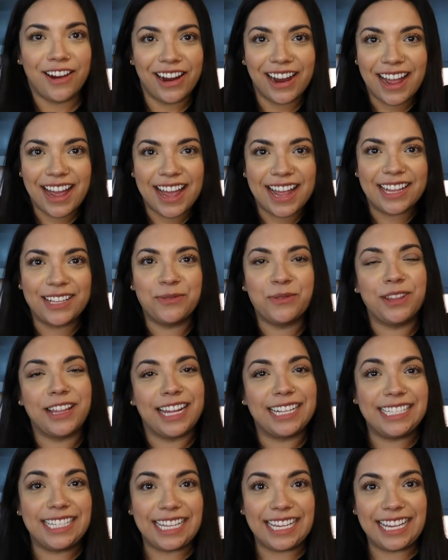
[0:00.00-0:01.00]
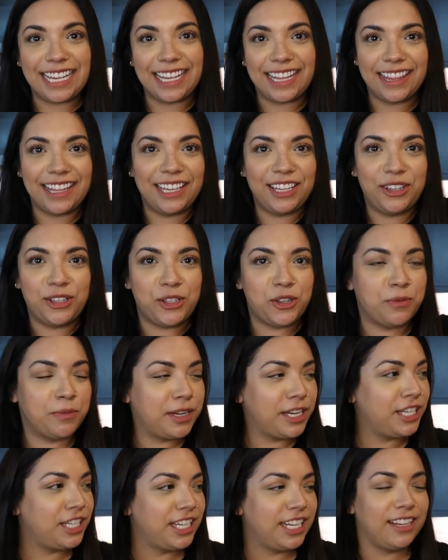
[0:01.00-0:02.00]
Alright guys, well that's it. Thank you so
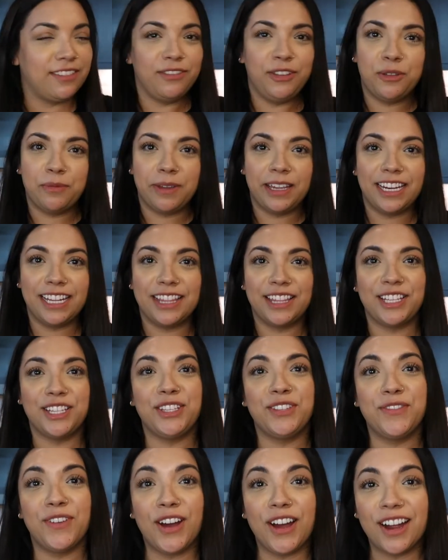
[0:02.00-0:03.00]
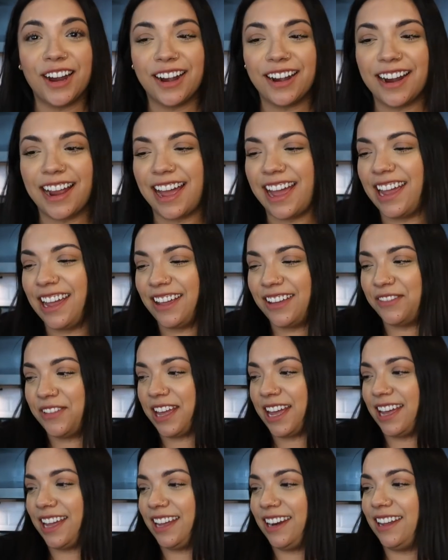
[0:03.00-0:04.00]
much if you made it this far. I have
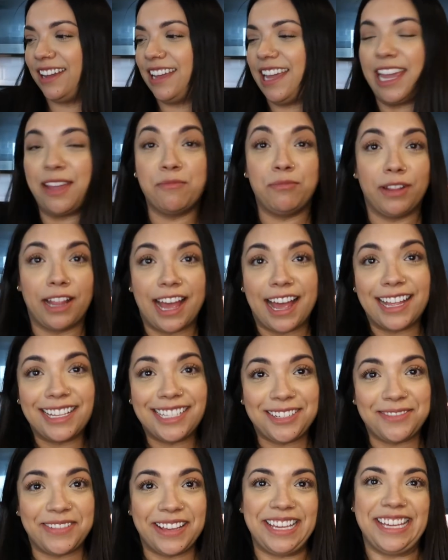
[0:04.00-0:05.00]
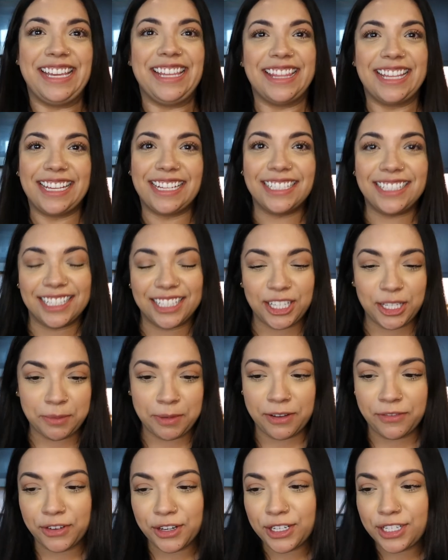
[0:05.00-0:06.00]
had a blast making this. This is
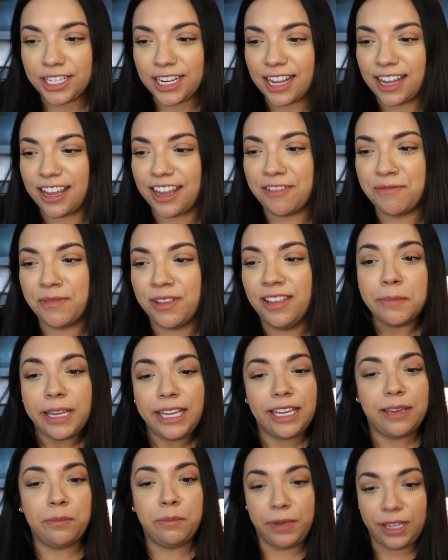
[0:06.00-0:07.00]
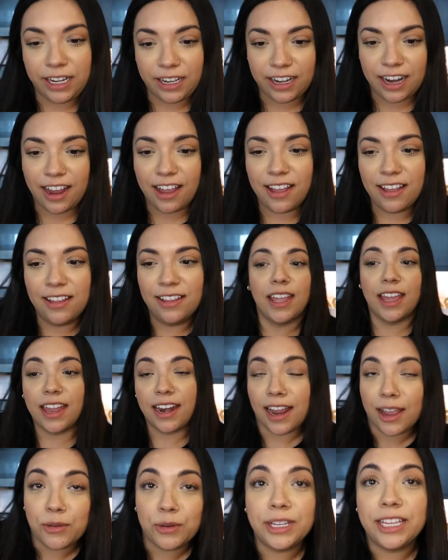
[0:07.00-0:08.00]
my first time making birria
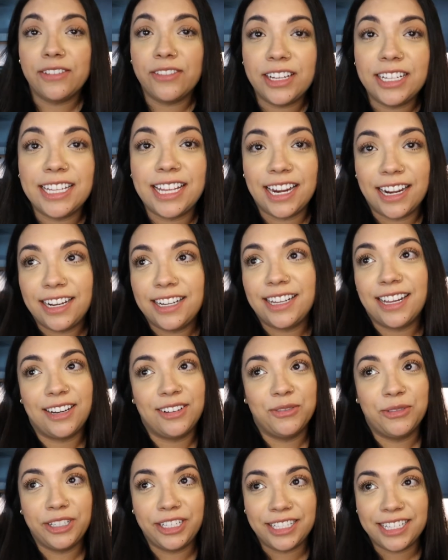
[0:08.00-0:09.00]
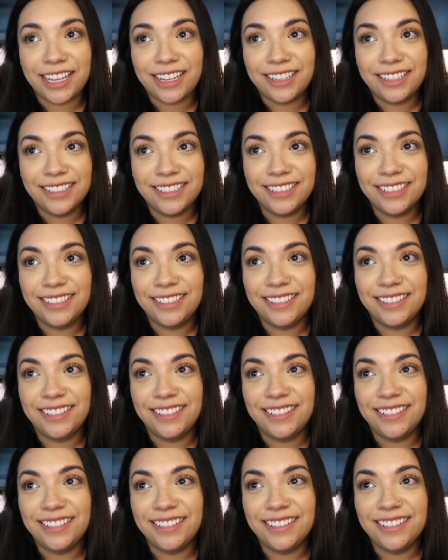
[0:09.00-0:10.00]
and I would give it a 10 out of 10. What do you say?
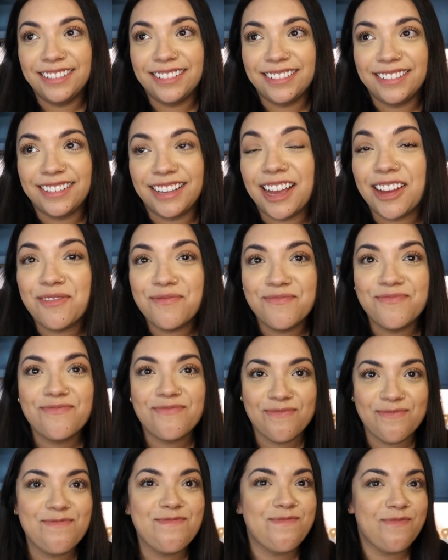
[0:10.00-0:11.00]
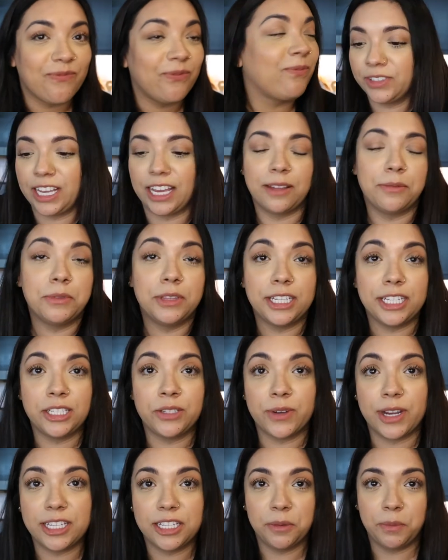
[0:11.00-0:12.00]
Yeah? Yeah,
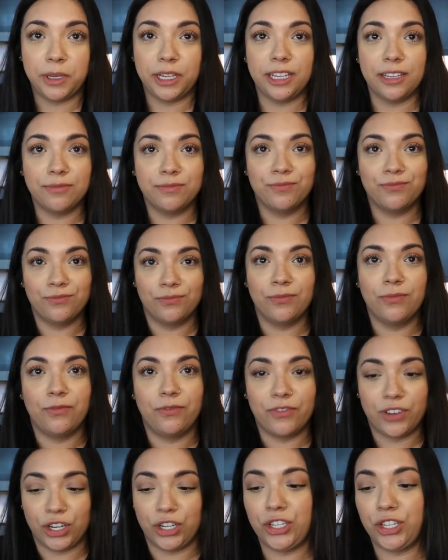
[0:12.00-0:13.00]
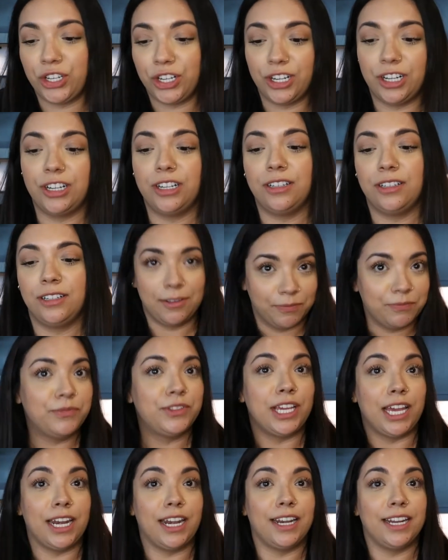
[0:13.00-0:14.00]
this recipe, for sure,
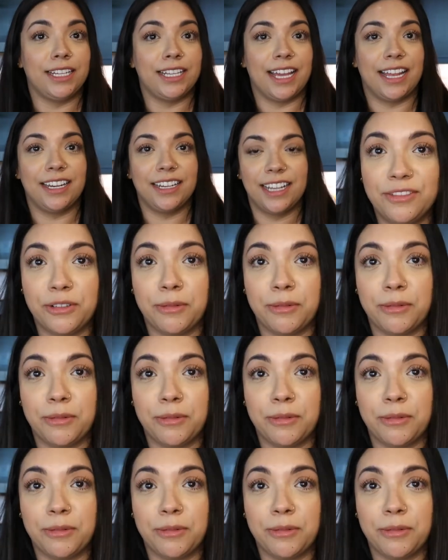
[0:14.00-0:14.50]
10 out of 10.